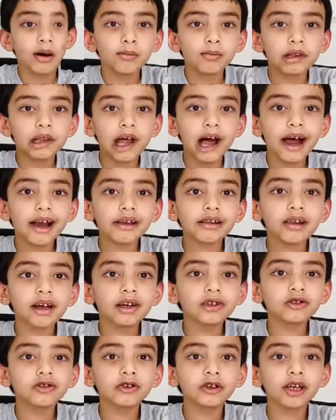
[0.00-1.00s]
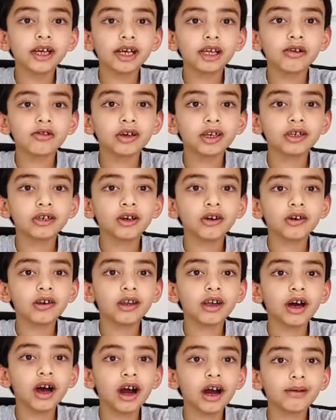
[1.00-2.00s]
Plants and trees reduce
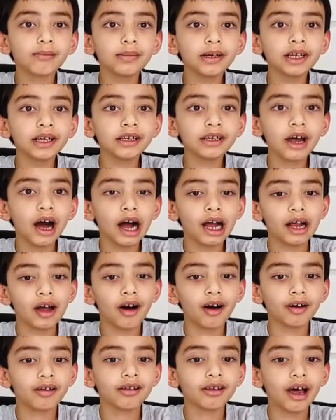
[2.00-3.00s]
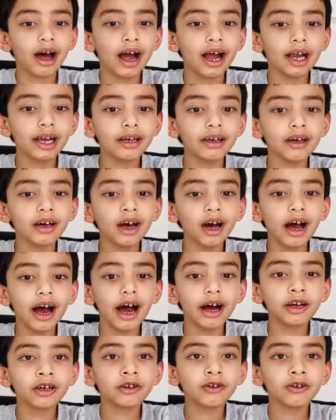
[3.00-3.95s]
carbon dioxide and